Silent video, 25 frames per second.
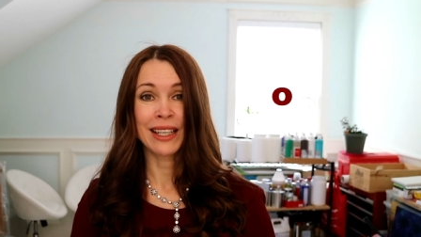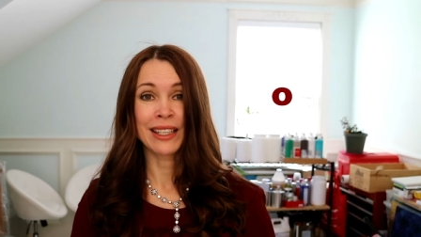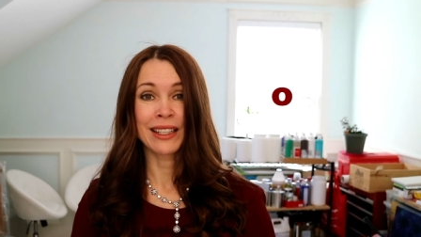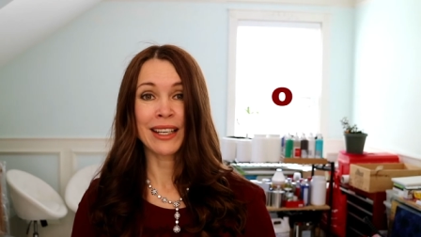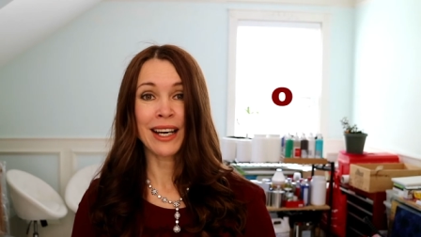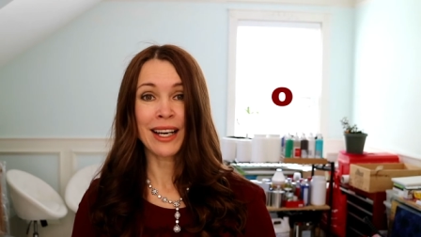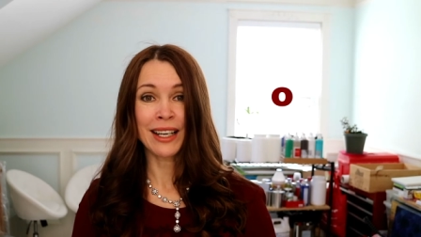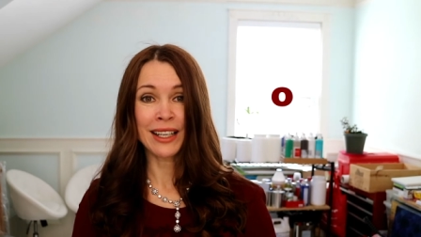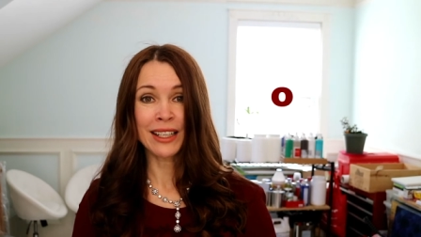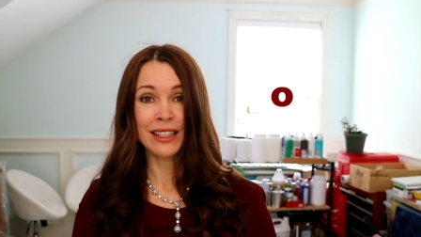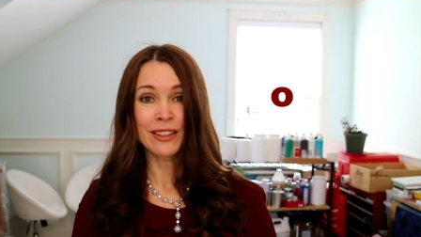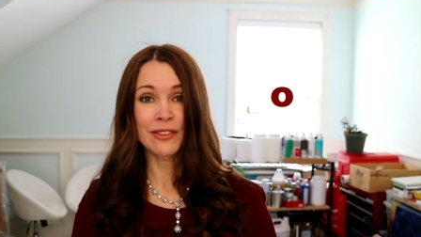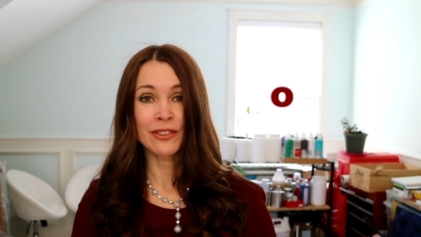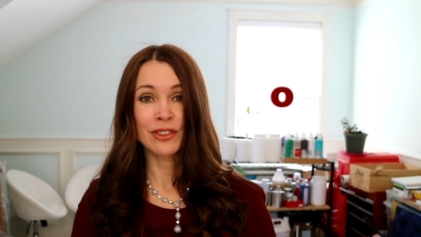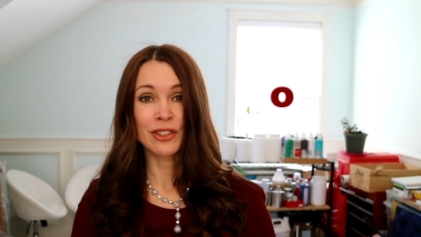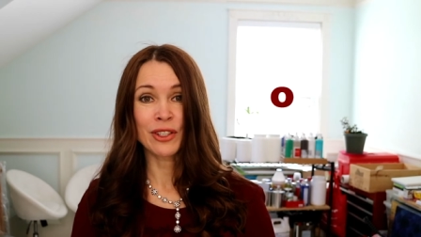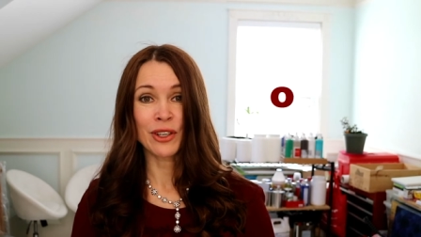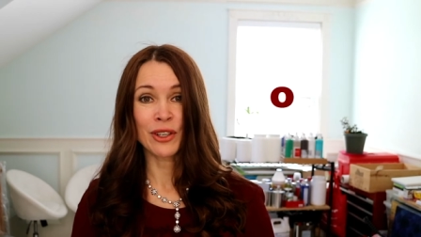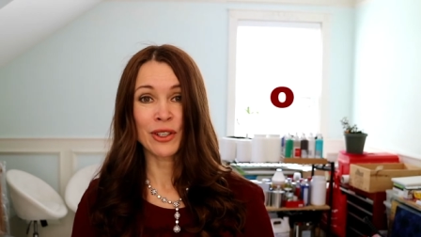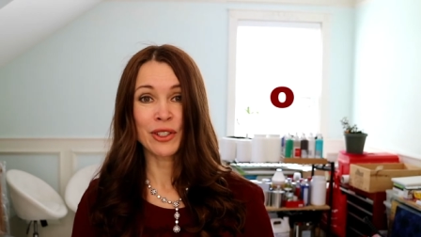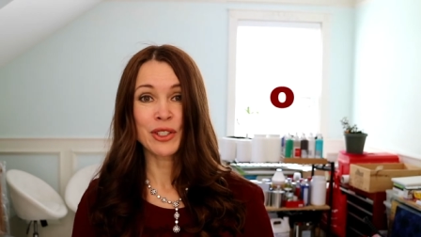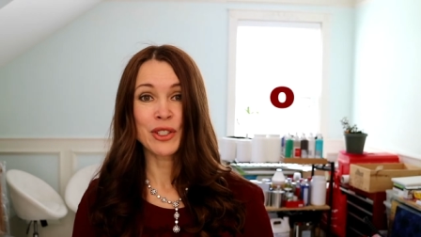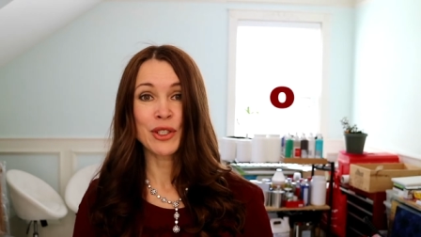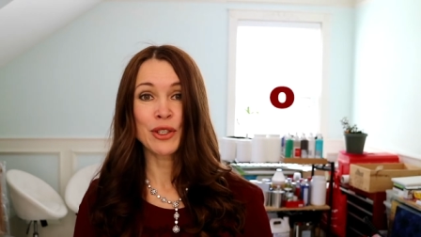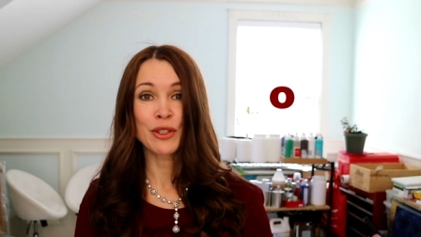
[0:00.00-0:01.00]
that I have
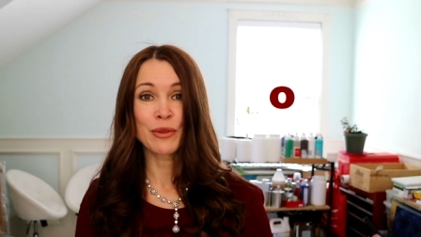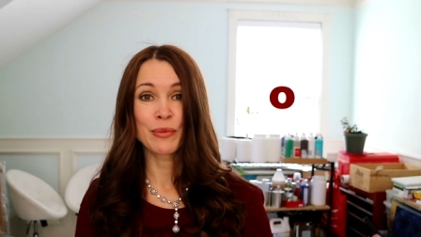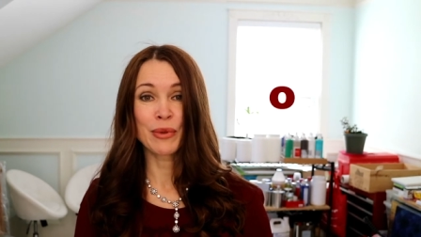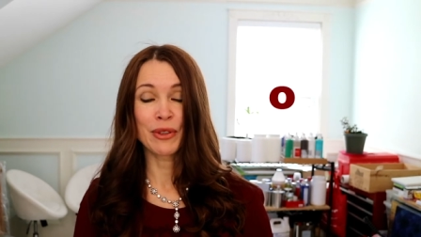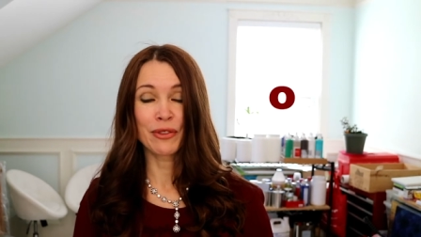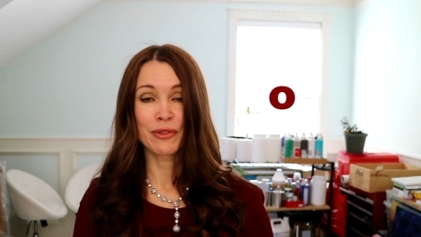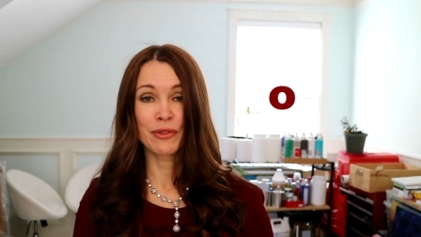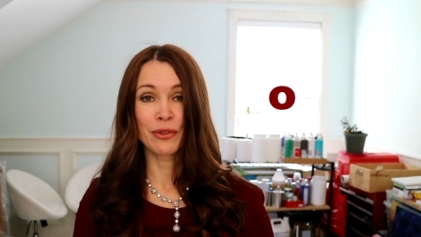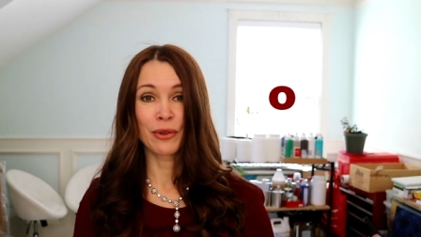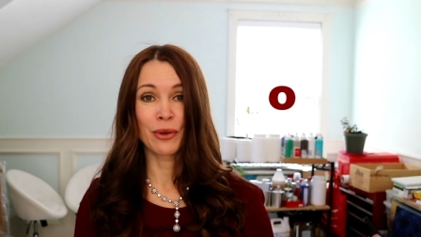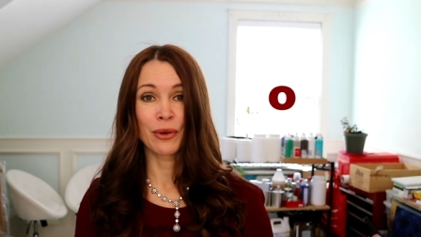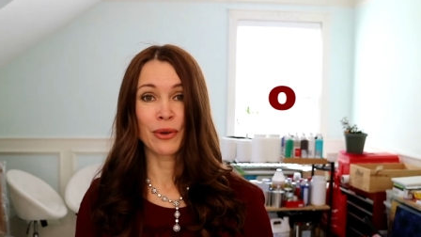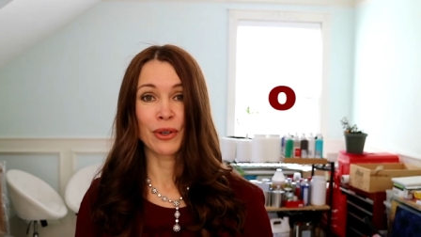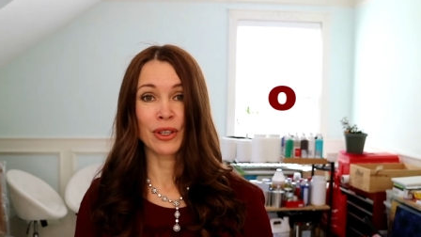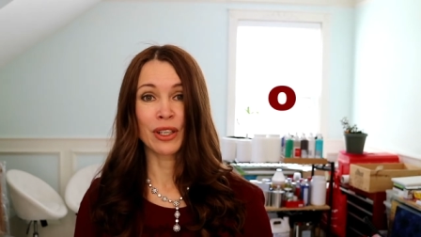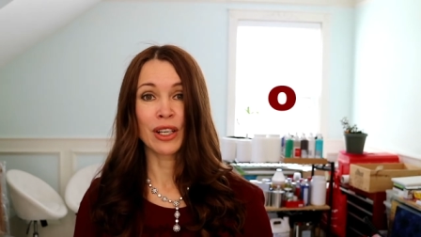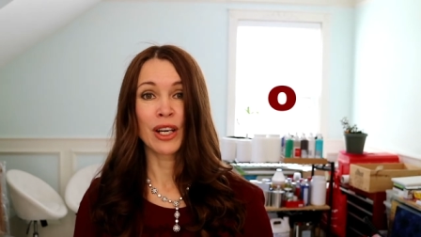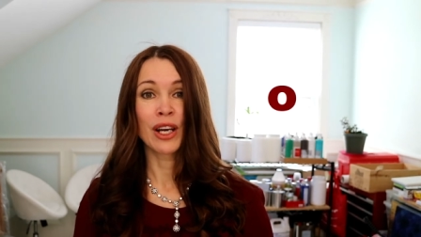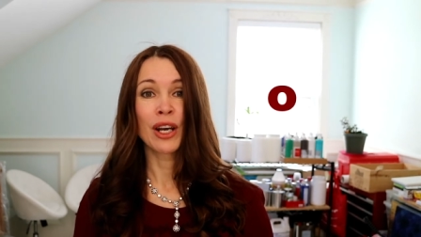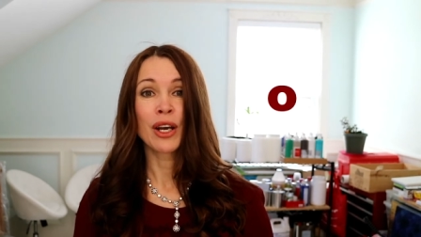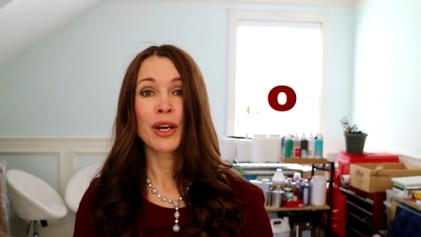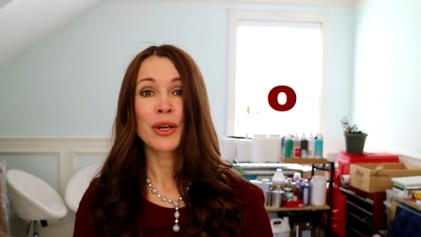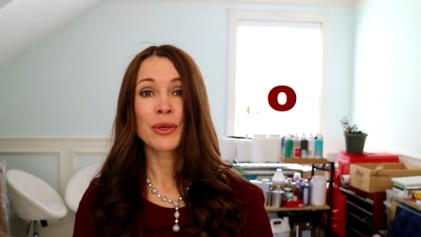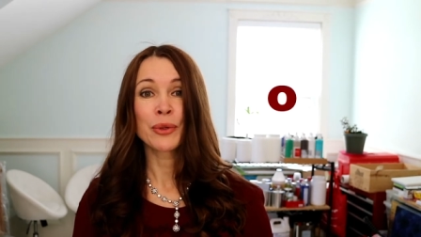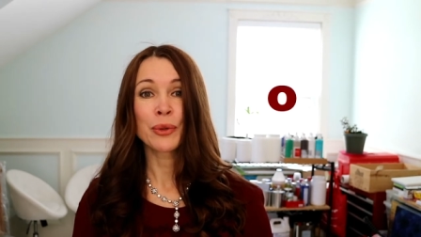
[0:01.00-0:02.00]
taught you before,
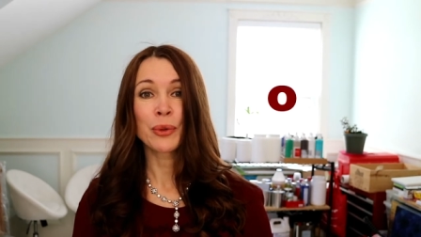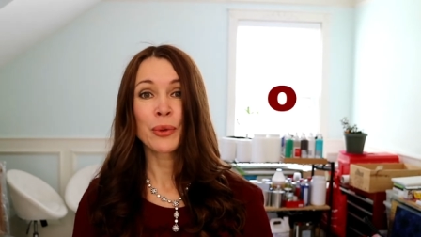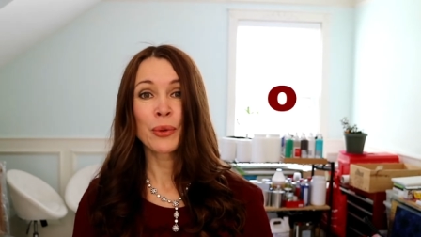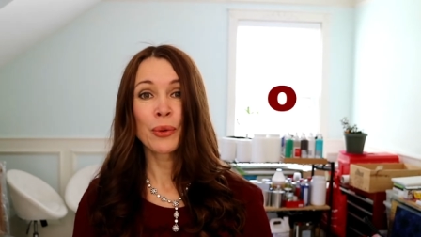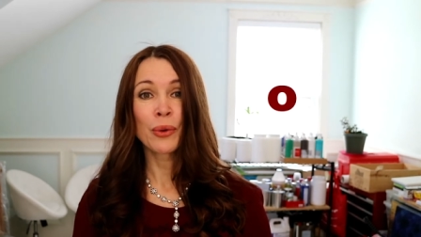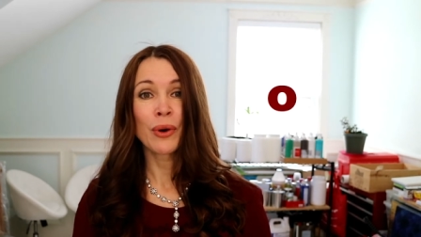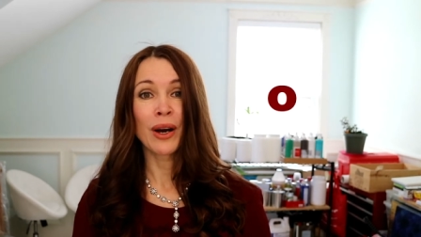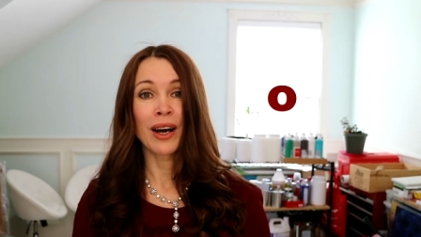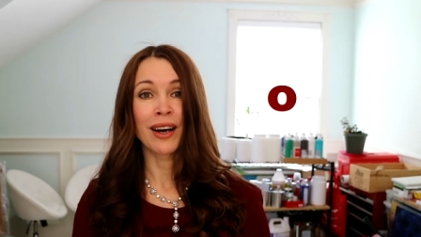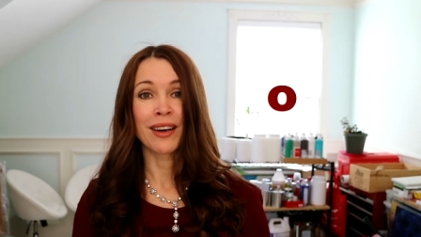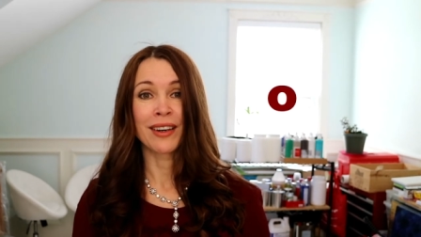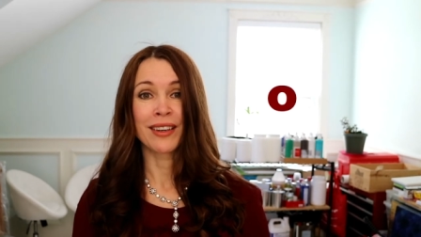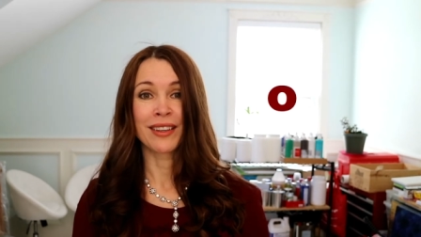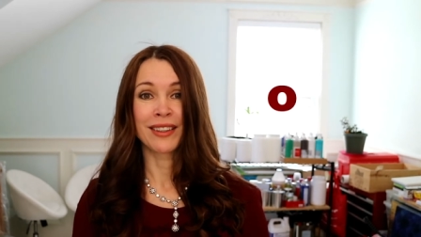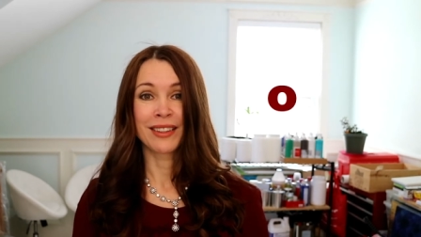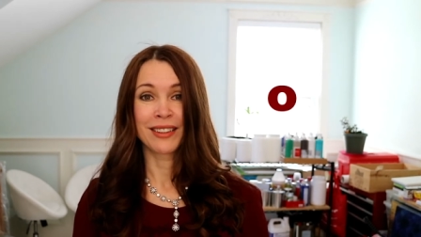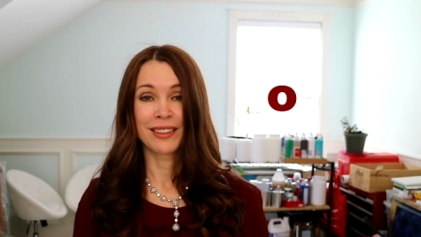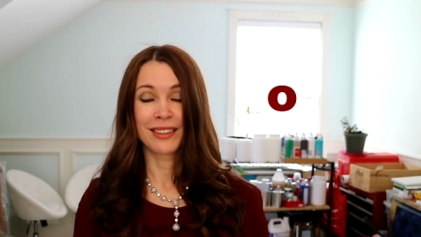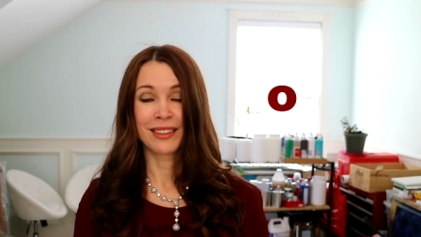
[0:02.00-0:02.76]
ua.